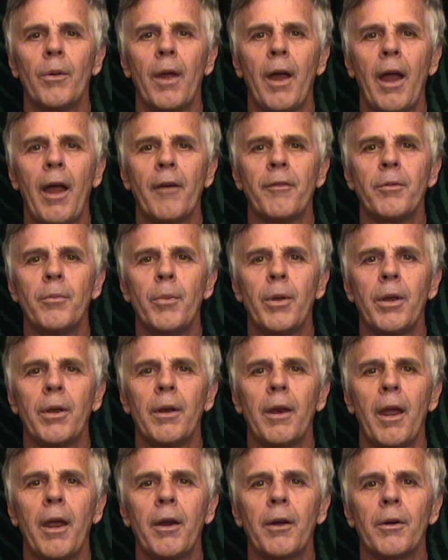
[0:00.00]
the half a
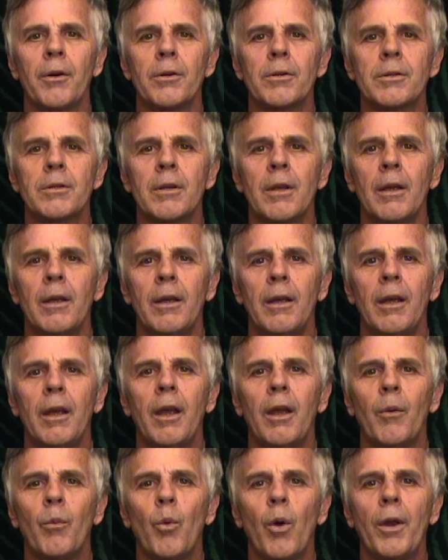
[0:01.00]
million acres
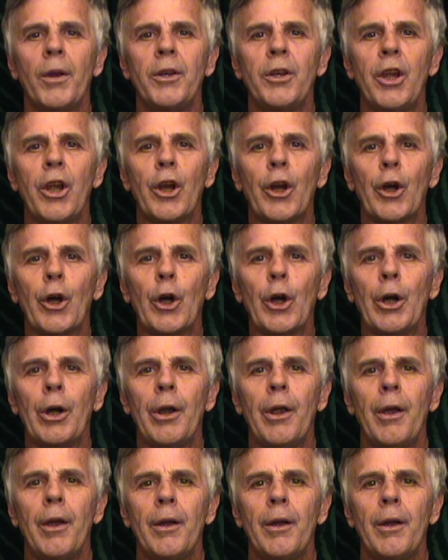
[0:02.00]
in one year